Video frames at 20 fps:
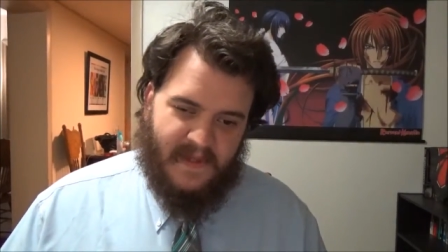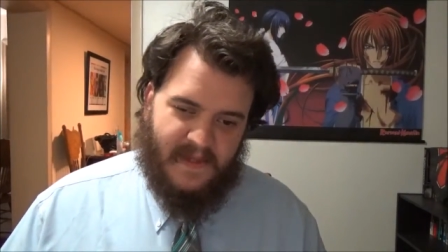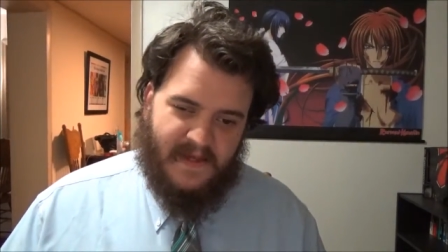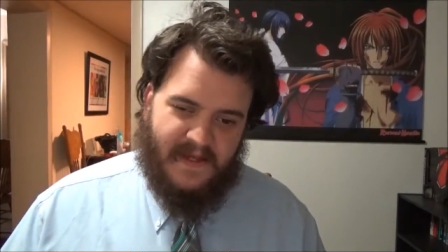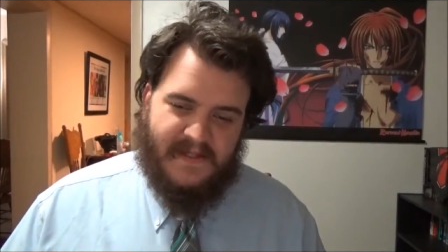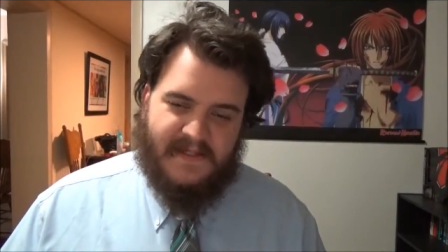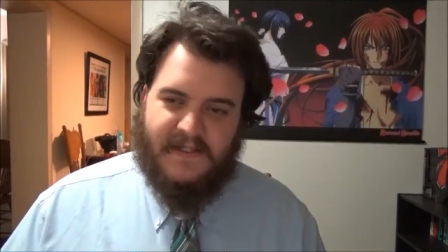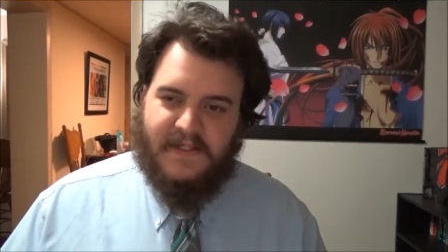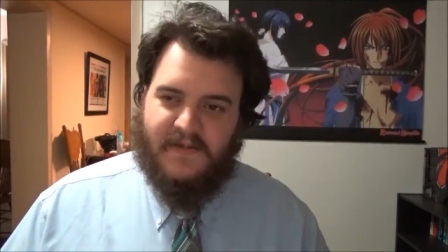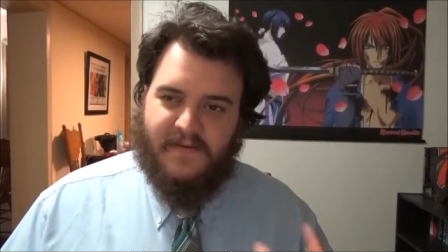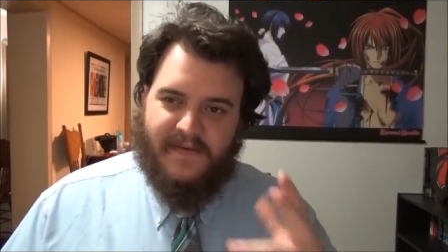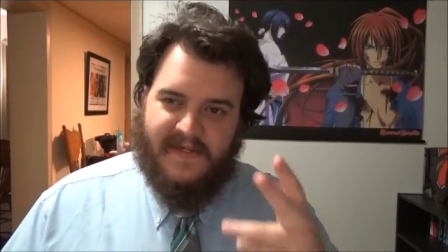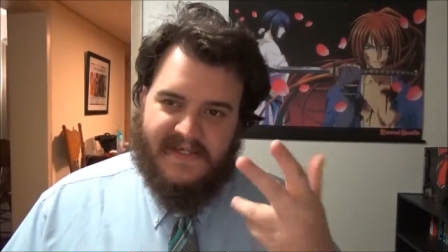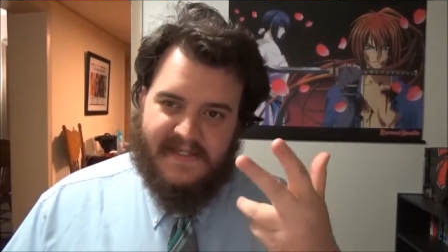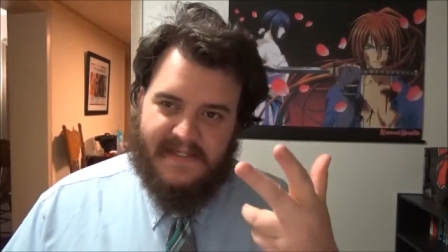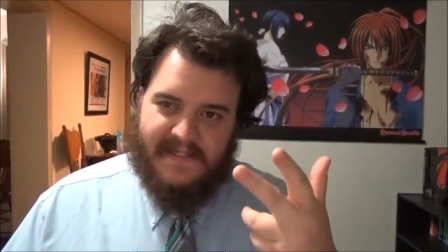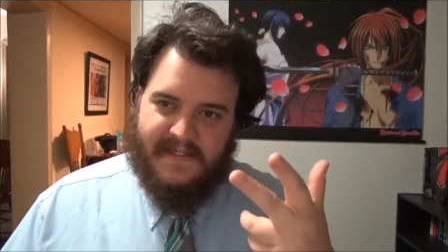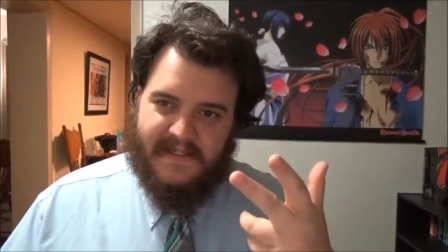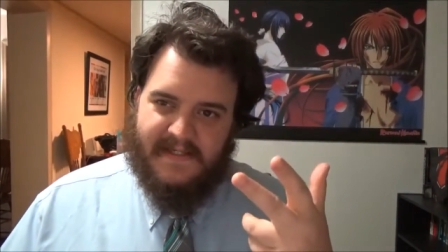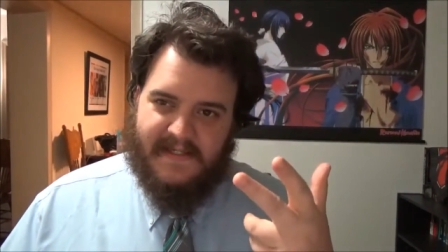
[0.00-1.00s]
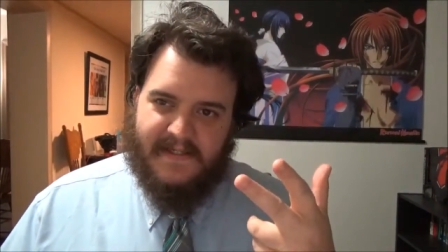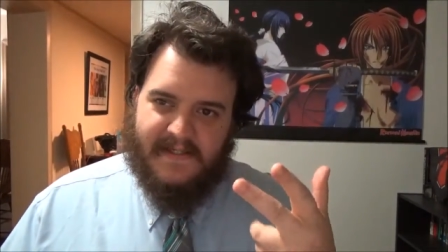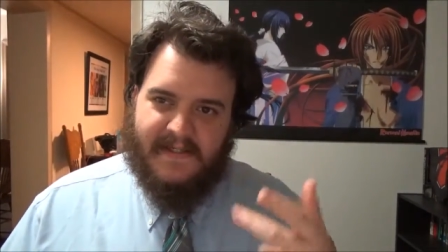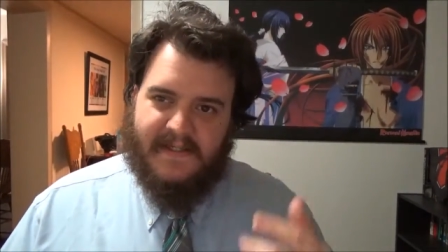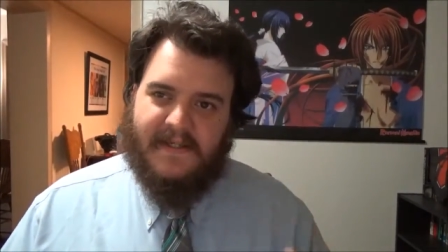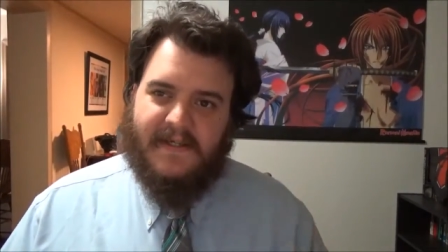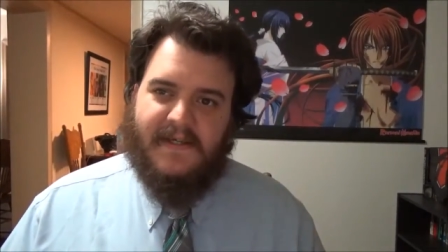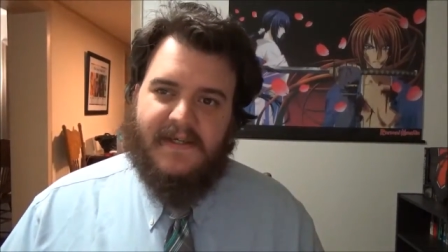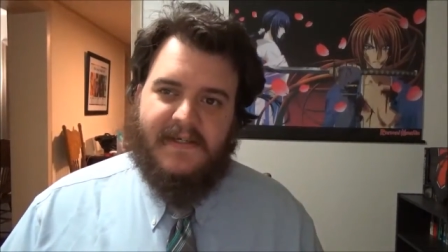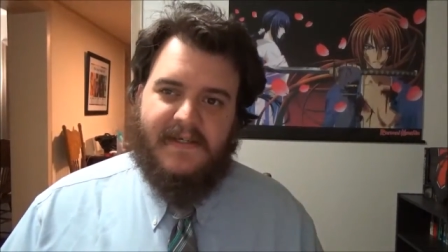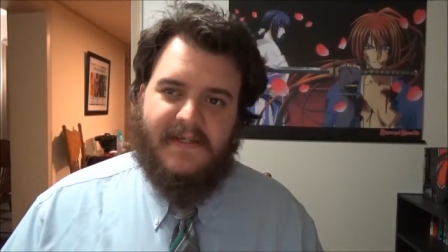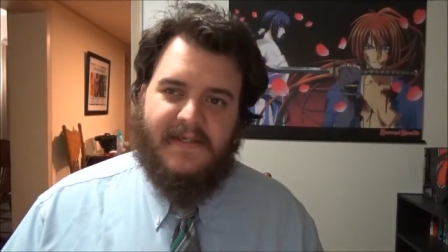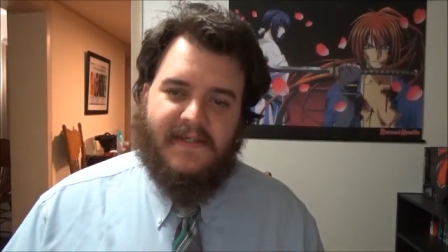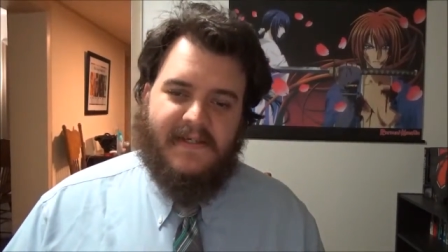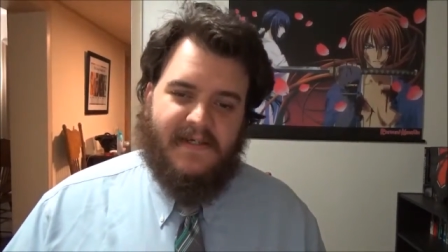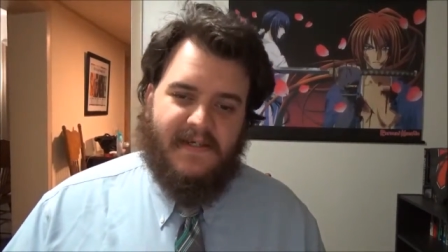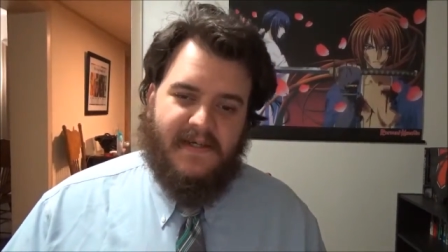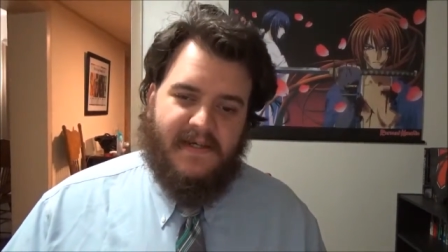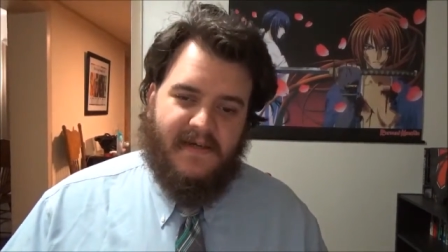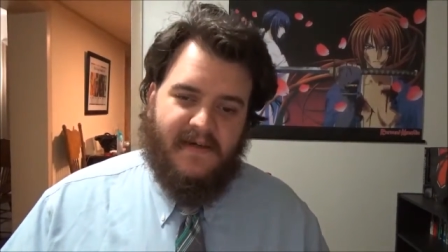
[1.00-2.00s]
it's 3 seasons
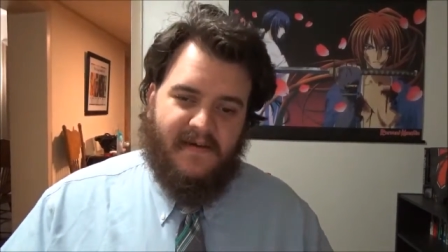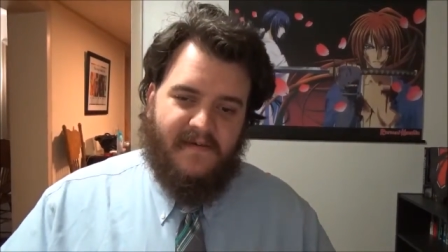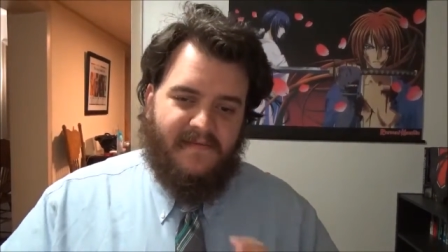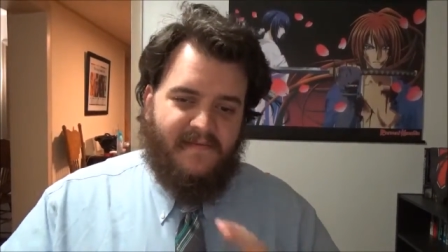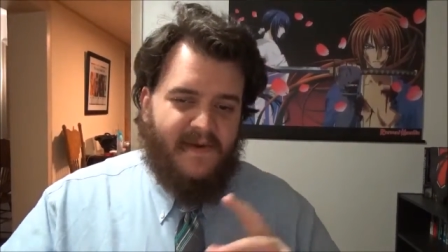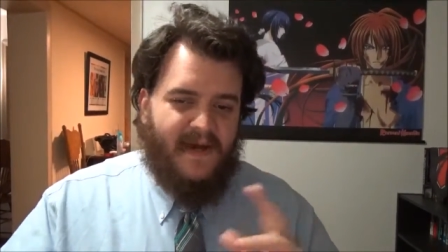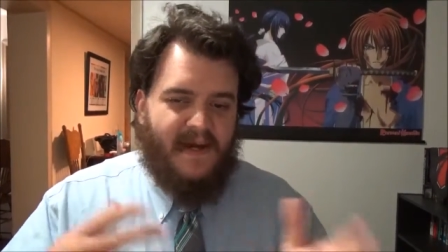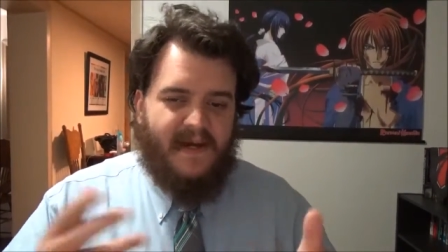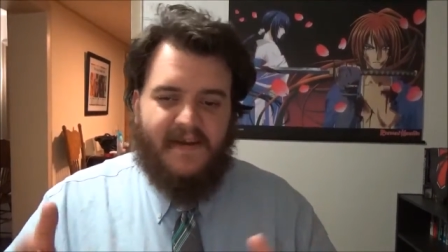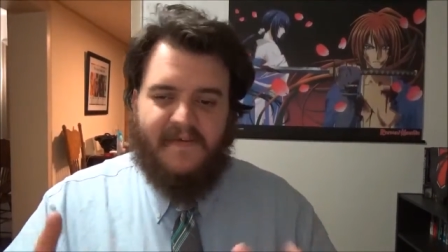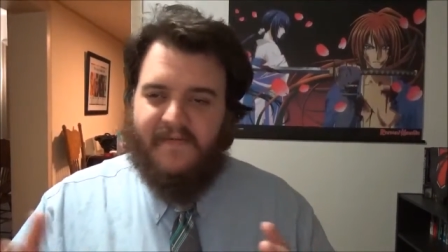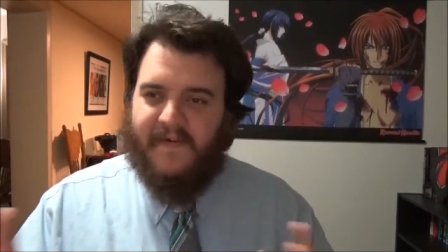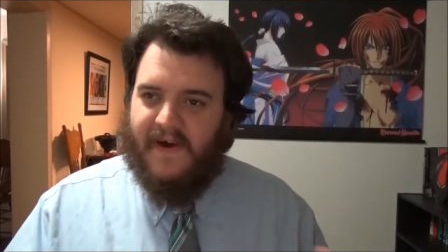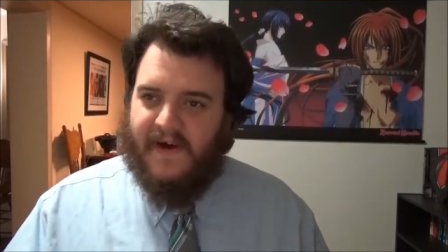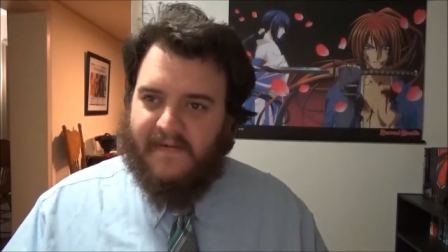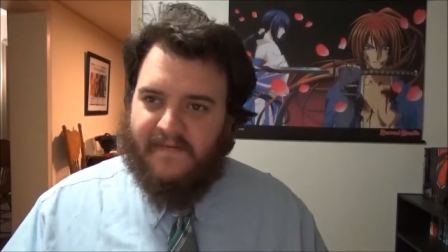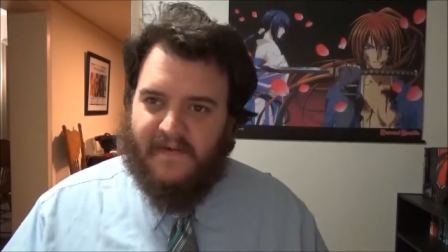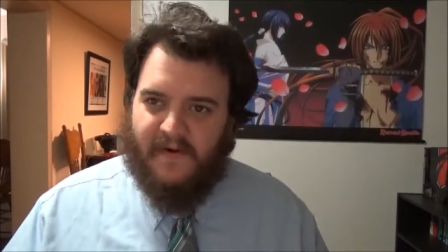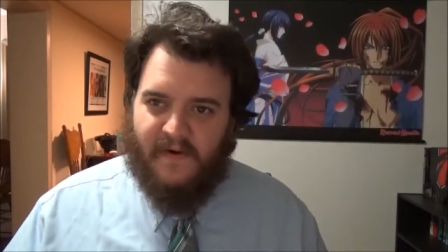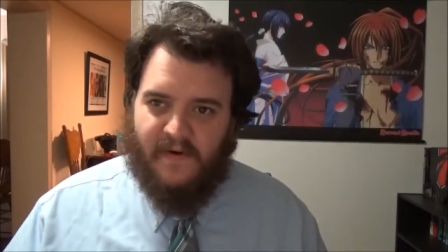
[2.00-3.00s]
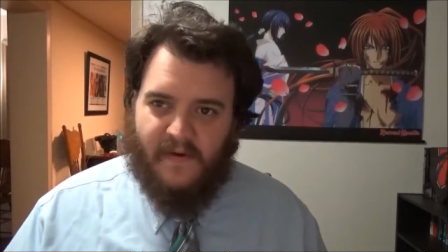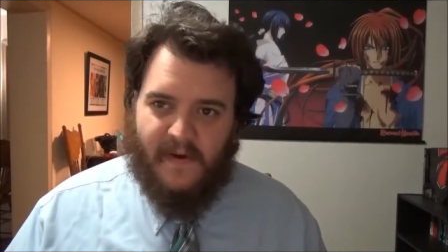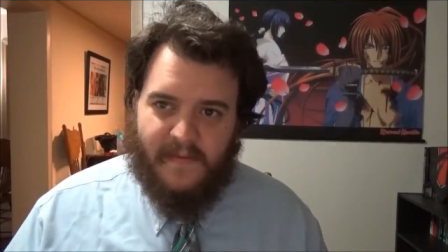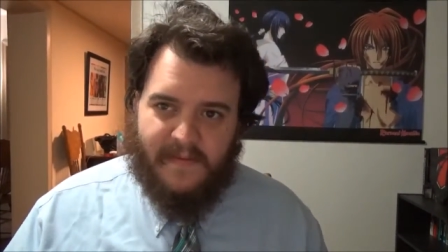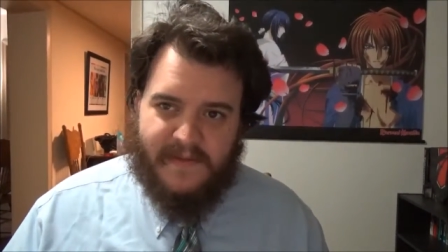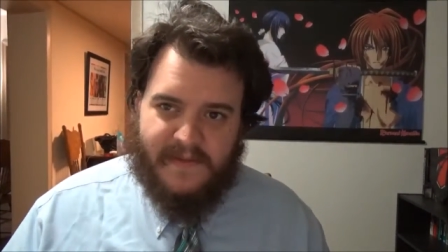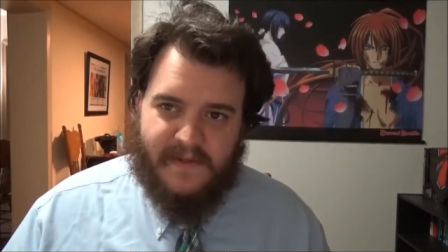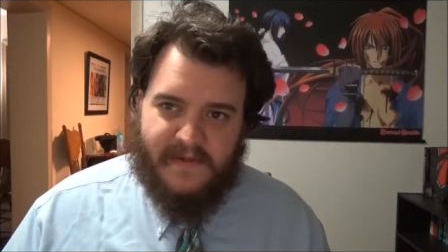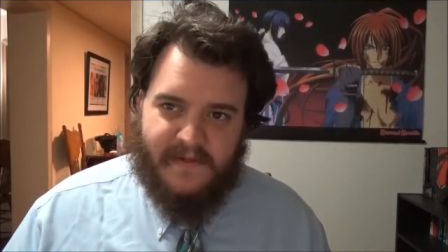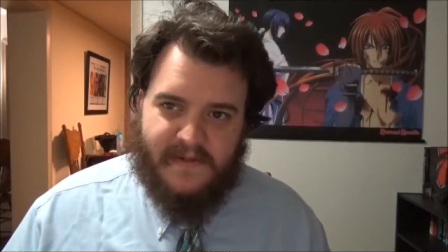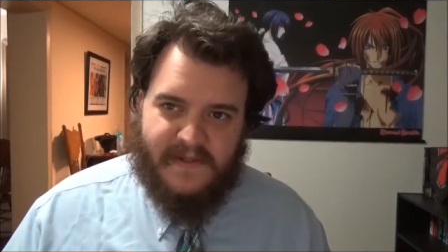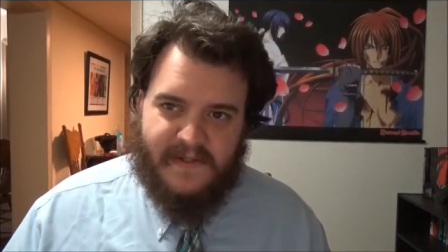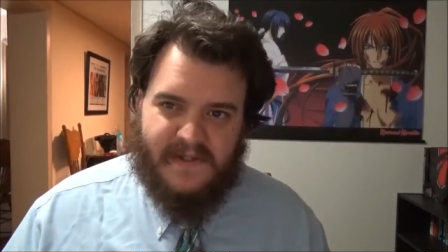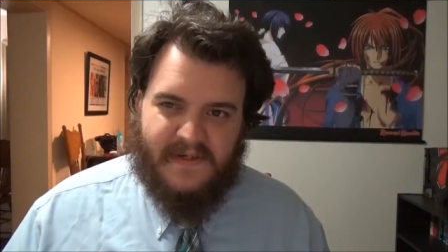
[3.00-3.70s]
consisting of 95 total episodes.